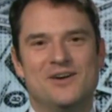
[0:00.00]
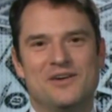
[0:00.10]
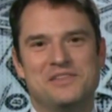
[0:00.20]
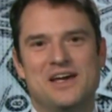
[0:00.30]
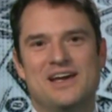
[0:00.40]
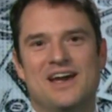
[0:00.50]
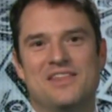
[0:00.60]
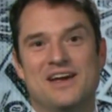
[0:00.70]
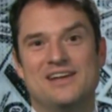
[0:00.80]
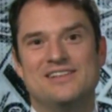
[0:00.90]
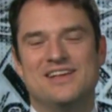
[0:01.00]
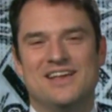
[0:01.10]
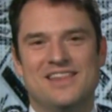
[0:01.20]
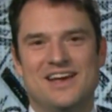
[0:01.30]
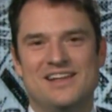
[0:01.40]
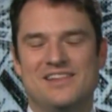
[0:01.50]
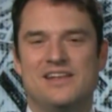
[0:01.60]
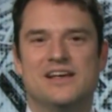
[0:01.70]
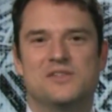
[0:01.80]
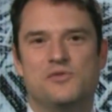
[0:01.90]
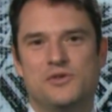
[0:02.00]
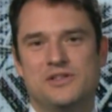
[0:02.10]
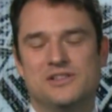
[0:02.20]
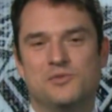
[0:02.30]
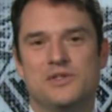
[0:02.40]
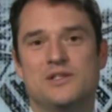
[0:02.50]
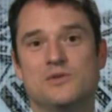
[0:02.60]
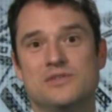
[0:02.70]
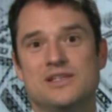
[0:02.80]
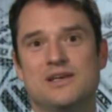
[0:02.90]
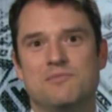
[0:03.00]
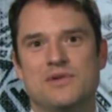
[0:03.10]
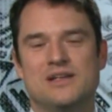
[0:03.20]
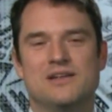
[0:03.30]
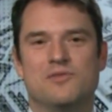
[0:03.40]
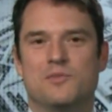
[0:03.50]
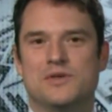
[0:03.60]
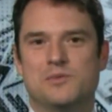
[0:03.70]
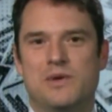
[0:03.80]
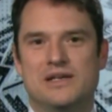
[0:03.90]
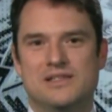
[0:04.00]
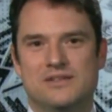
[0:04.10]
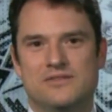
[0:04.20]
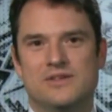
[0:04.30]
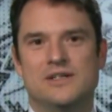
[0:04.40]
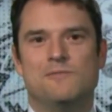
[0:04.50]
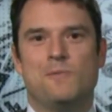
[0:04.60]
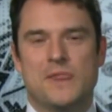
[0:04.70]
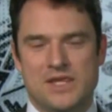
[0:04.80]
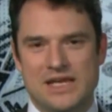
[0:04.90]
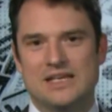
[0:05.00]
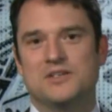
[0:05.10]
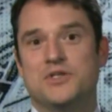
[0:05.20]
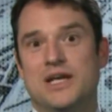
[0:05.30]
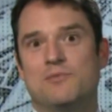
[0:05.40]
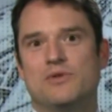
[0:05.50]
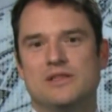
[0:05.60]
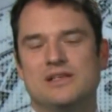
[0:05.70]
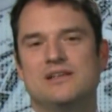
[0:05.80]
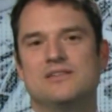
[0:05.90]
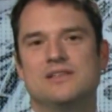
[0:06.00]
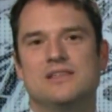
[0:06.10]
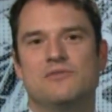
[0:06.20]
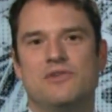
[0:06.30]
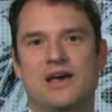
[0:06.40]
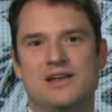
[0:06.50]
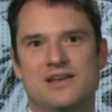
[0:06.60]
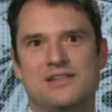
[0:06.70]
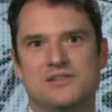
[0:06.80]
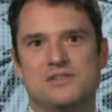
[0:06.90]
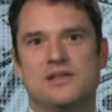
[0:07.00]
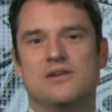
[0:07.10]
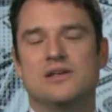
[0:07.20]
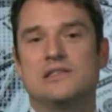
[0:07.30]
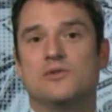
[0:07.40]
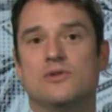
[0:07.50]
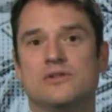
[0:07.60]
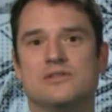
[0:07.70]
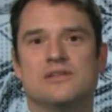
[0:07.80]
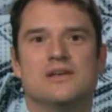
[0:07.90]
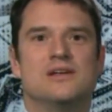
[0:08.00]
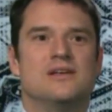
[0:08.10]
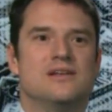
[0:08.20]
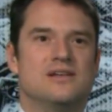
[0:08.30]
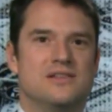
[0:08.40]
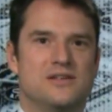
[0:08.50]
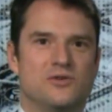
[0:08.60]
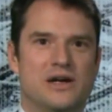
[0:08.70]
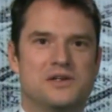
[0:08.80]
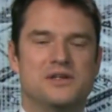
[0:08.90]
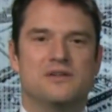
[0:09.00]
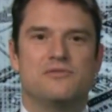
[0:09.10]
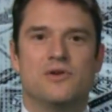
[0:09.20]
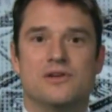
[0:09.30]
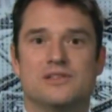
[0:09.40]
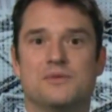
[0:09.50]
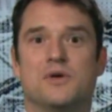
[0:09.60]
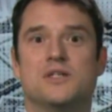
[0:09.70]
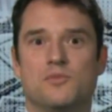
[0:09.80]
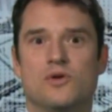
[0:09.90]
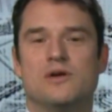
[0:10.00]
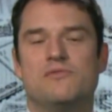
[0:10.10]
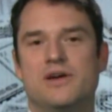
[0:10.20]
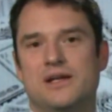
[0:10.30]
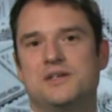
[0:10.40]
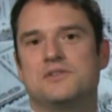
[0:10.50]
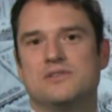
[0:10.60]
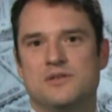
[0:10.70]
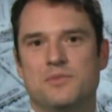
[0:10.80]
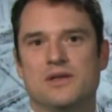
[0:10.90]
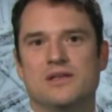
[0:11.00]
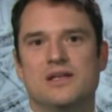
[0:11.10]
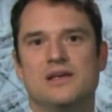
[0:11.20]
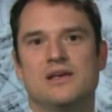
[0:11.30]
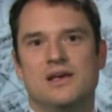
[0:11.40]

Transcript: and that in the next few years we do see a different perspective taking shape with leaders at the Fed, and they're steering towards the direction of focusing much more on financial stability